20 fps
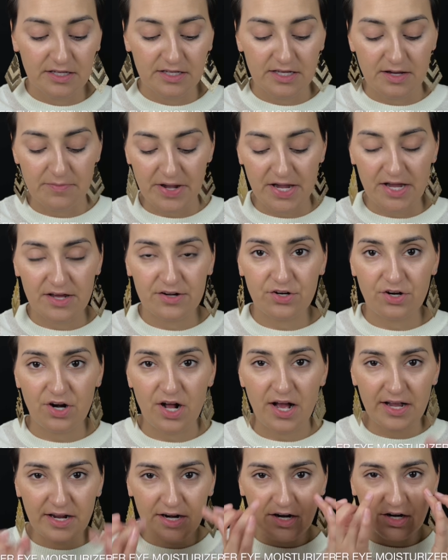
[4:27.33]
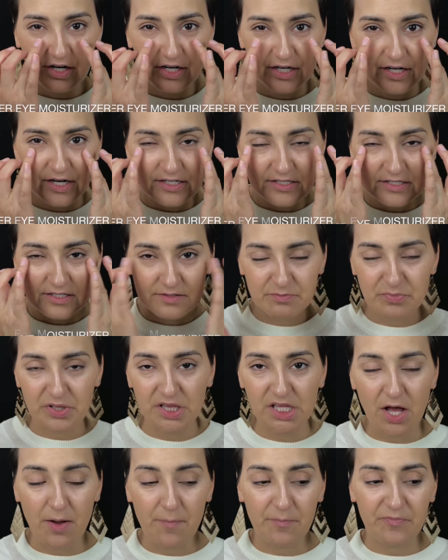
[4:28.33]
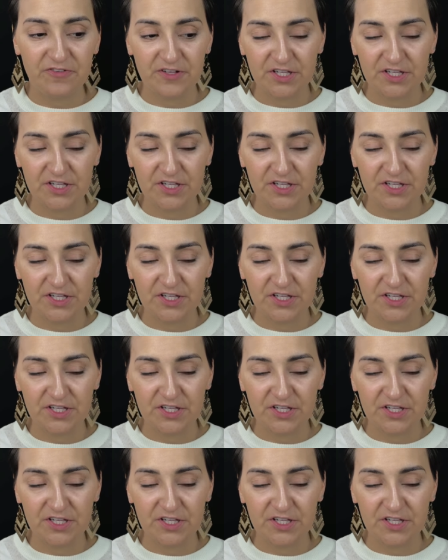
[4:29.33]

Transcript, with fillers: get my under eye area nice and plump,